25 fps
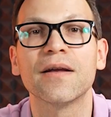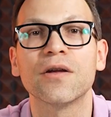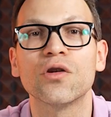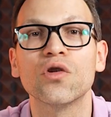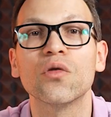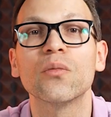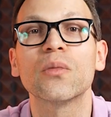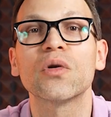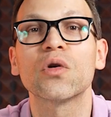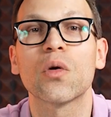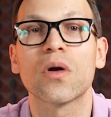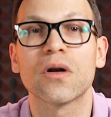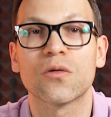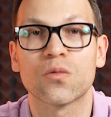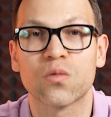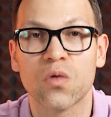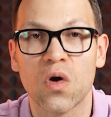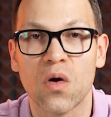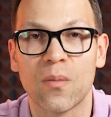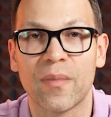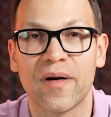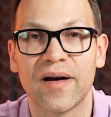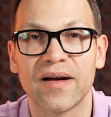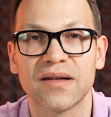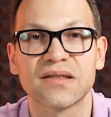humanoid
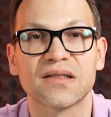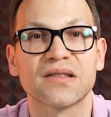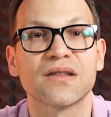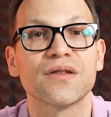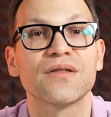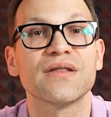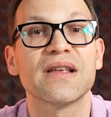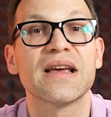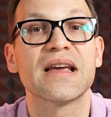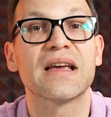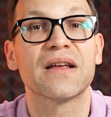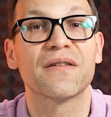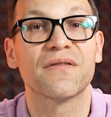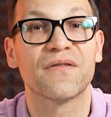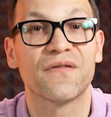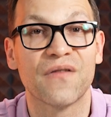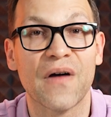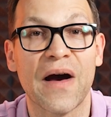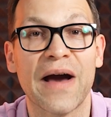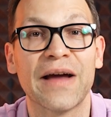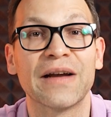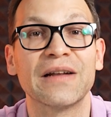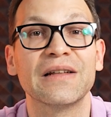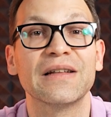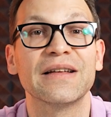robots so they can
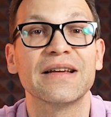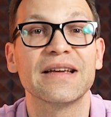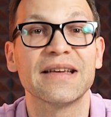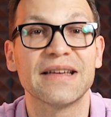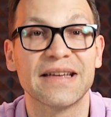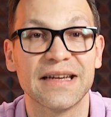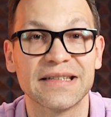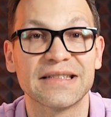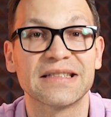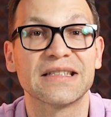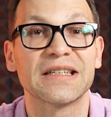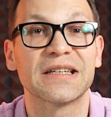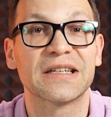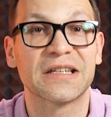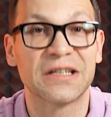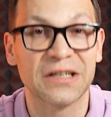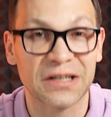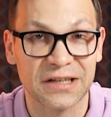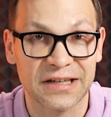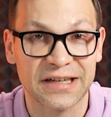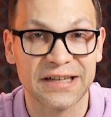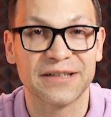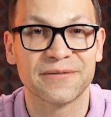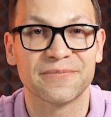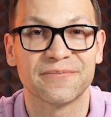finally get to
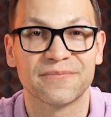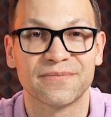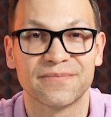cooking.